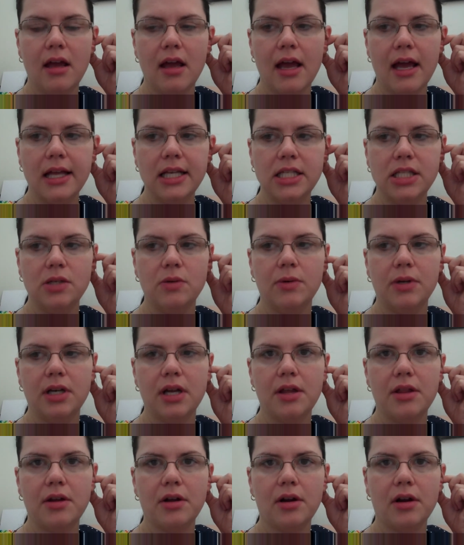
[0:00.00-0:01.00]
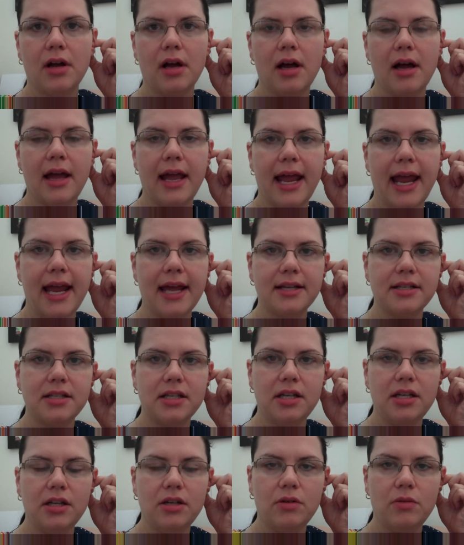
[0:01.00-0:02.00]
and do another
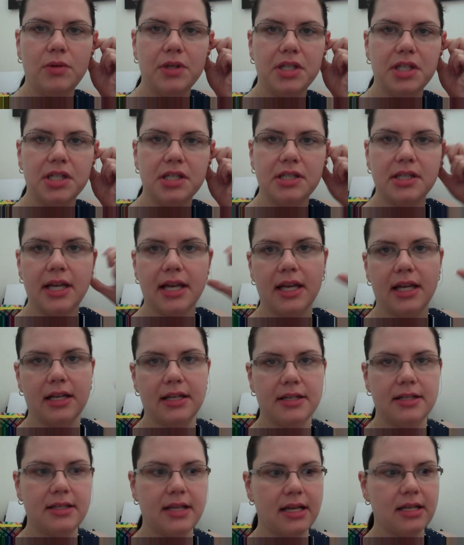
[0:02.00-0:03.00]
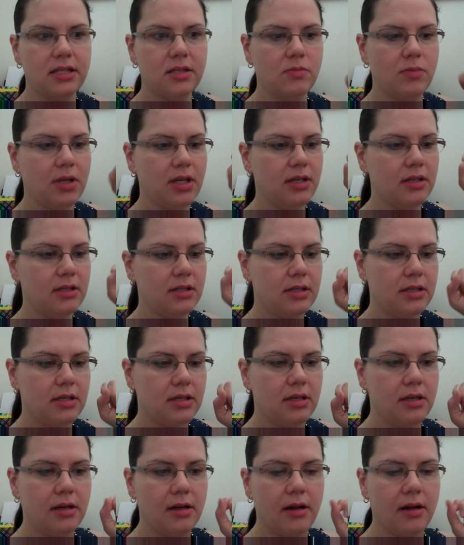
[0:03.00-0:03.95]
ASQ, which is like an assessment